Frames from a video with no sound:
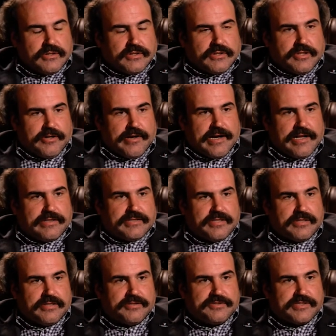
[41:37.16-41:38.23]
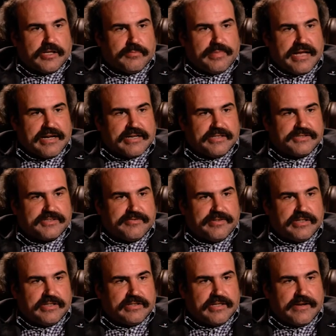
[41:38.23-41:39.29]
You're in it. You're settled back in the
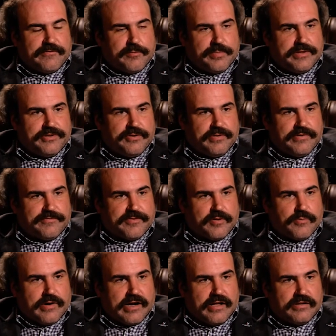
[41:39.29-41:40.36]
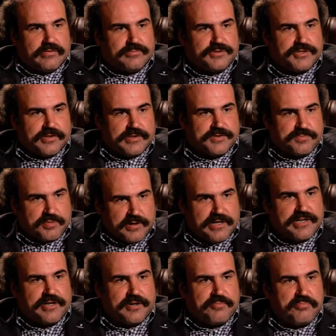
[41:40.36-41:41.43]
civilian life. You've been doing it for a while. I'm sure it's pretty
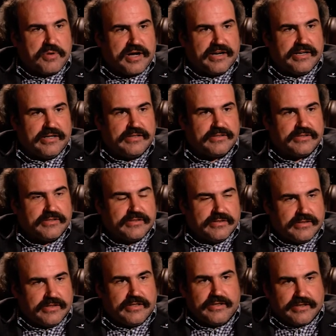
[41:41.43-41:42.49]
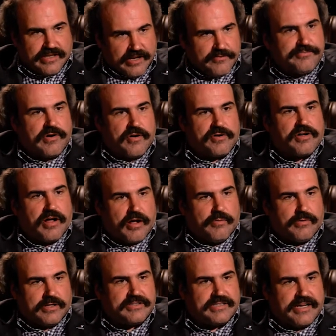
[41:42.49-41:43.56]
good money. And you get a phone call
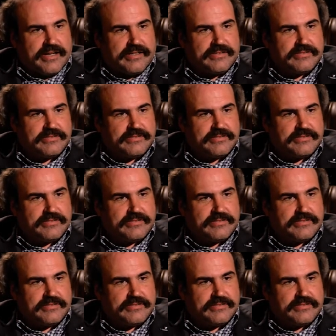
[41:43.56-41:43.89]
one day.